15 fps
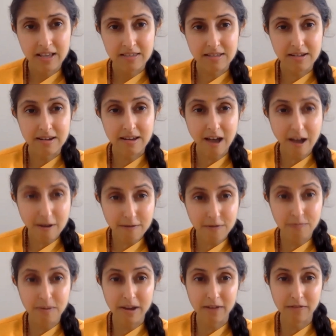the love
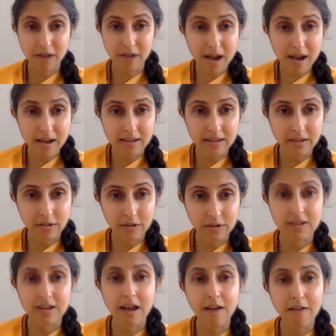of Bhagavan or
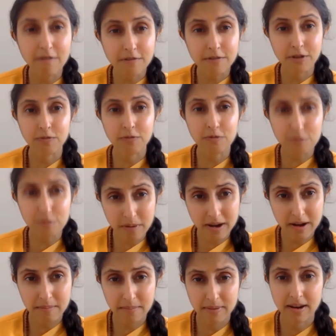the love of the Guru
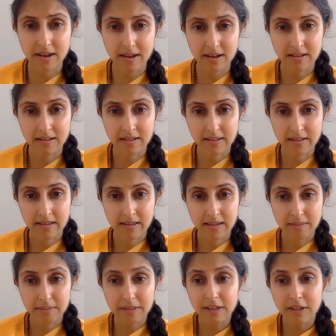Parampara.
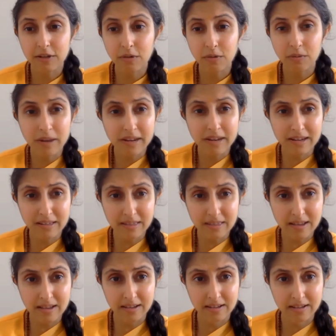But they don't want
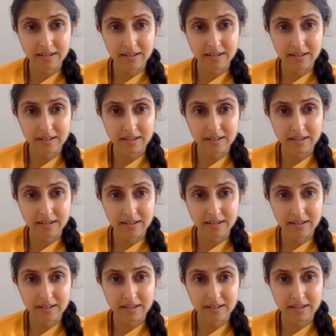anything.